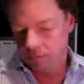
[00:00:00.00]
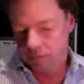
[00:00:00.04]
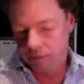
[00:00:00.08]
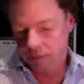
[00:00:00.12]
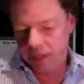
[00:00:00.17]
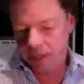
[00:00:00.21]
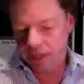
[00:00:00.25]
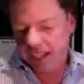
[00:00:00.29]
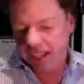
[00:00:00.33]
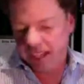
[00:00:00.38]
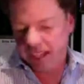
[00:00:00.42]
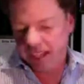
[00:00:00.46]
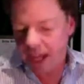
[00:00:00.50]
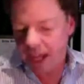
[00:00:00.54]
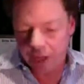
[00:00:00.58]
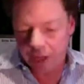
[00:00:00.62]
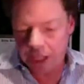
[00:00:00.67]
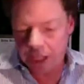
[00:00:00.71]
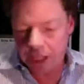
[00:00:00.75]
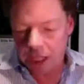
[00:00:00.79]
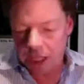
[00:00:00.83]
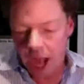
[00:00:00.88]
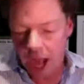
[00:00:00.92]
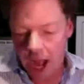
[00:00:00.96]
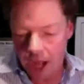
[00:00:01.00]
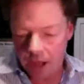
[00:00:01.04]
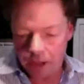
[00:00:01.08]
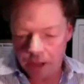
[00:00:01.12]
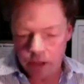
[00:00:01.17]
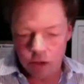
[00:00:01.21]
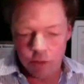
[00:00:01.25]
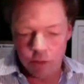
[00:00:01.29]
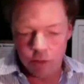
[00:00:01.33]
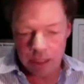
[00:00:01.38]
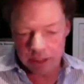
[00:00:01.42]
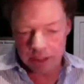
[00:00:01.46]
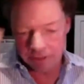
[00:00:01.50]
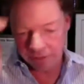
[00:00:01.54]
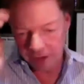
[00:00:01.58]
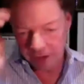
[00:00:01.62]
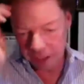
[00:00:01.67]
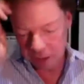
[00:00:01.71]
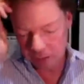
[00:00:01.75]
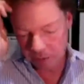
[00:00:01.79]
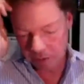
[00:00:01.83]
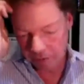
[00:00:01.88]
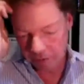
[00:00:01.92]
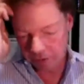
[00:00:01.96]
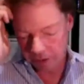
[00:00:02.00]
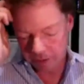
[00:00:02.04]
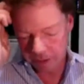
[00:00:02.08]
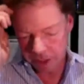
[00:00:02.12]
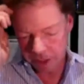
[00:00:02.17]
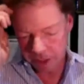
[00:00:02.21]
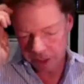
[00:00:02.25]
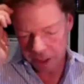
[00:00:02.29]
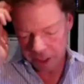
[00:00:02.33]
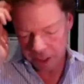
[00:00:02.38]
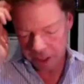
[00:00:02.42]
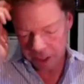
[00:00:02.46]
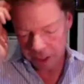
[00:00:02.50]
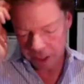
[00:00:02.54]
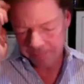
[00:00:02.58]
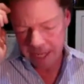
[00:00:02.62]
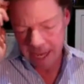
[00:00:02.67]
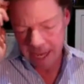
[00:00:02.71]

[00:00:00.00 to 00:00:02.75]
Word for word: it was like kind of like Yahoo meets Facebook for the military,